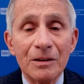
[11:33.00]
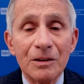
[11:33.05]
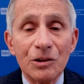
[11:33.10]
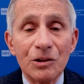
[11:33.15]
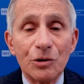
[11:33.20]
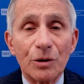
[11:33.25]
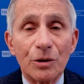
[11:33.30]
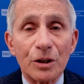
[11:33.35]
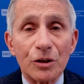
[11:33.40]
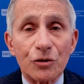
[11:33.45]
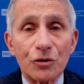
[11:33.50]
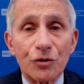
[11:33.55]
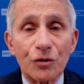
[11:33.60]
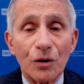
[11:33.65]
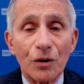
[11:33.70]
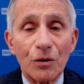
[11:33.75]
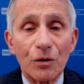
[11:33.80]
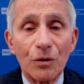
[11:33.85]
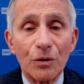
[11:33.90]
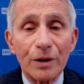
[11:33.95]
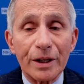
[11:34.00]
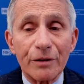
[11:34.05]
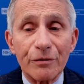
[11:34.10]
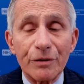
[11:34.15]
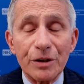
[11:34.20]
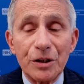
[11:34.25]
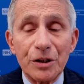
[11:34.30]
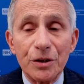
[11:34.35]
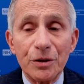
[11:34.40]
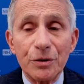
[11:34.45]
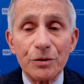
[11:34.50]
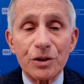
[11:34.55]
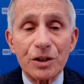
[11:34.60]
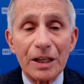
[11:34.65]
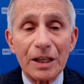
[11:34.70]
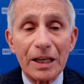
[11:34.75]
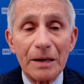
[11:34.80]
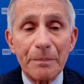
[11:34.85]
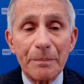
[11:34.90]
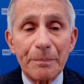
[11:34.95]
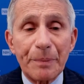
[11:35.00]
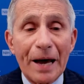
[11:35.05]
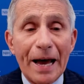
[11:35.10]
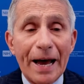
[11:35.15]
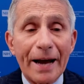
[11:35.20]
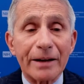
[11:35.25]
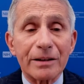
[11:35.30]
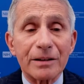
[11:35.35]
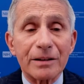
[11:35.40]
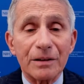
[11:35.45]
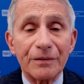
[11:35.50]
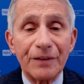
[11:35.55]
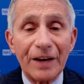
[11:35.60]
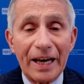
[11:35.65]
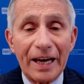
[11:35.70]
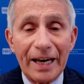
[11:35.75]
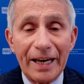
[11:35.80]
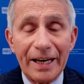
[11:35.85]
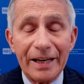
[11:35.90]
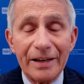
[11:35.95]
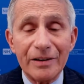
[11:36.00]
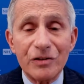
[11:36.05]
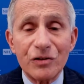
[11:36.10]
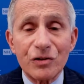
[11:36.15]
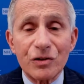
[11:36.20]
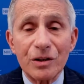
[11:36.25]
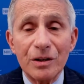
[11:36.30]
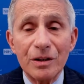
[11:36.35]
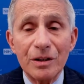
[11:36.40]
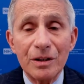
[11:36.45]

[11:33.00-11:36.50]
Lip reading: to control and reduce the impact of AIDS.